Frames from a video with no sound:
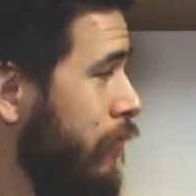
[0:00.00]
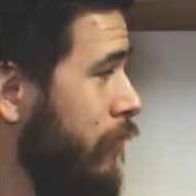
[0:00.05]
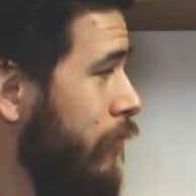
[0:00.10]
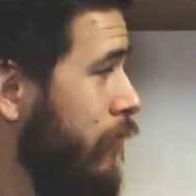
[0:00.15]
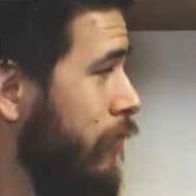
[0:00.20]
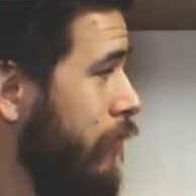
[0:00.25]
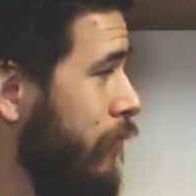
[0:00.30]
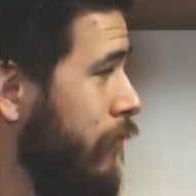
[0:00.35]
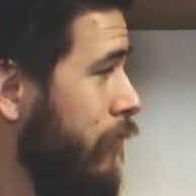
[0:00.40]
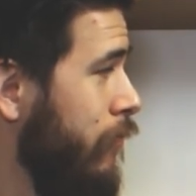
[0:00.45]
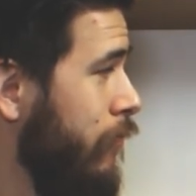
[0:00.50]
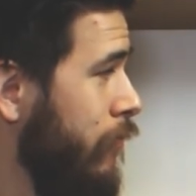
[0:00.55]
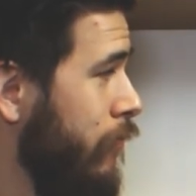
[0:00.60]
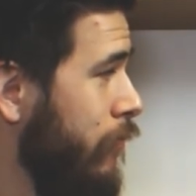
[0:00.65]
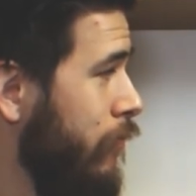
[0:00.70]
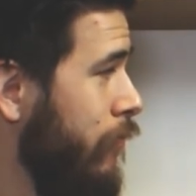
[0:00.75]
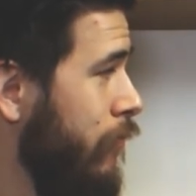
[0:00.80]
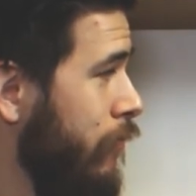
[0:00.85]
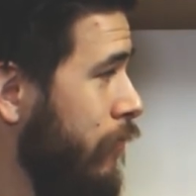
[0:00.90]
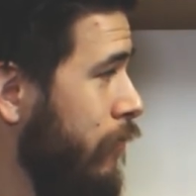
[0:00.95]

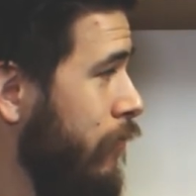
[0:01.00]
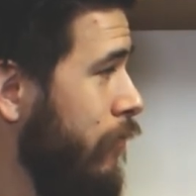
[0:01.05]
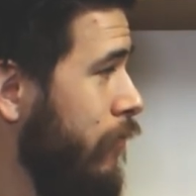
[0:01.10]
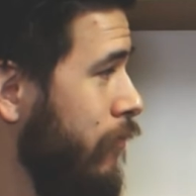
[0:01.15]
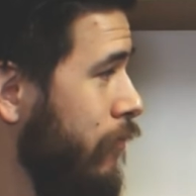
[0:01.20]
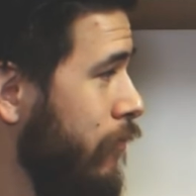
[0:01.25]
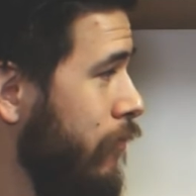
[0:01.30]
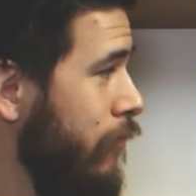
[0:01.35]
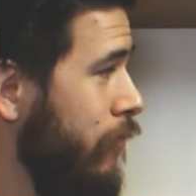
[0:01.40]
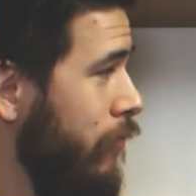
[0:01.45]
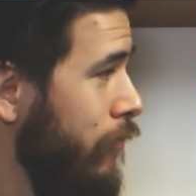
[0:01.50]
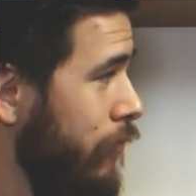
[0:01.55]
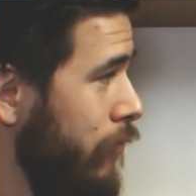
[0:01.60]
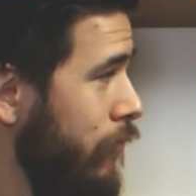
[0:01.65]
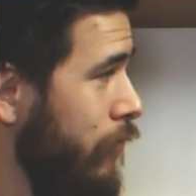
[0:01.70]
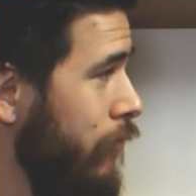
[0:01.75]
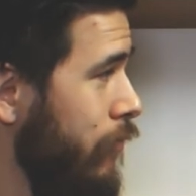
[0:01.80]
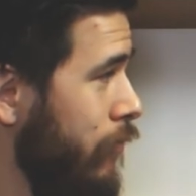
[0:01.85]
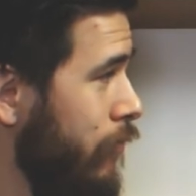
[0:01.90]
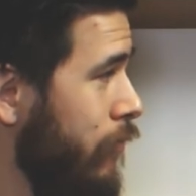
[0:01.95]

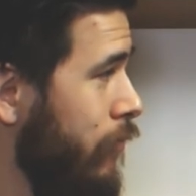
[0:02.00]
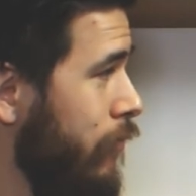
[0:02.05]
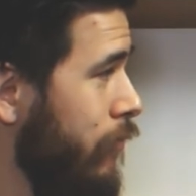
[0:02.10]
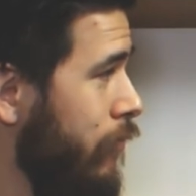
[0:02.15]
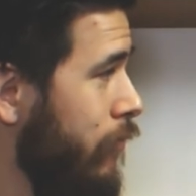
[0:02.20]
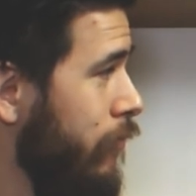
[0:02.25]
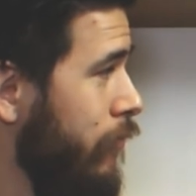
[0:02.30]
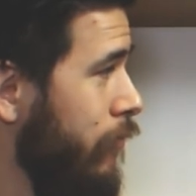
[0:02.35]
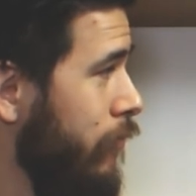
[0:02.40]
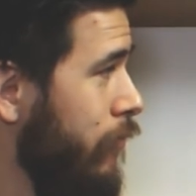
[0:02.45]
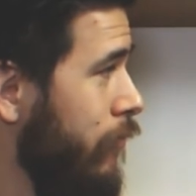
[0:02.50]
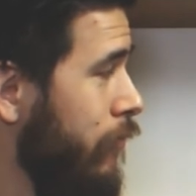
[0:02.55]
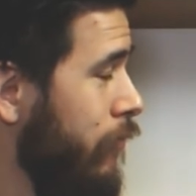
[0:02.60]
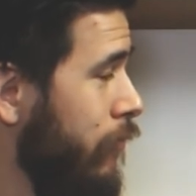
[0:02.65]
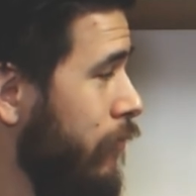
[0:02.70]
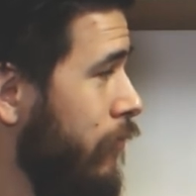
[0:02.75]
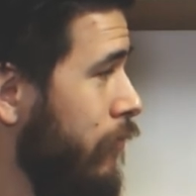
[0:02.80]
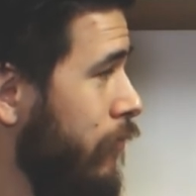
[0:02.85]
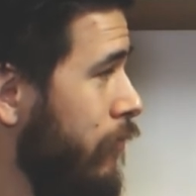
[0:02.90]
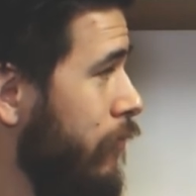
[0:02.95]

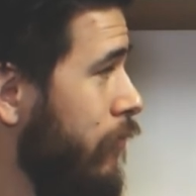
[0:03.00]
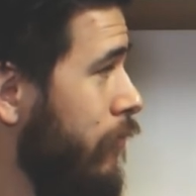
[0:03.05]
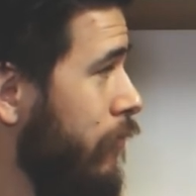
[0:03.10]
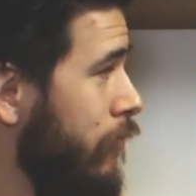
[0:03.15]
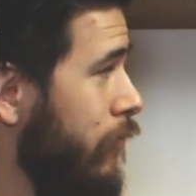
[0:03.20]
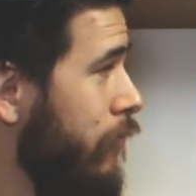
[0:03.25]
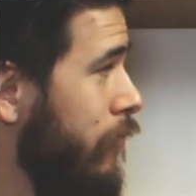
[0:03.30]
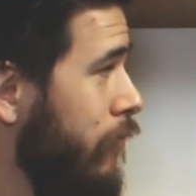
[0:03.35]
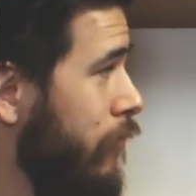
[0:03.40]
The person shown says nothing.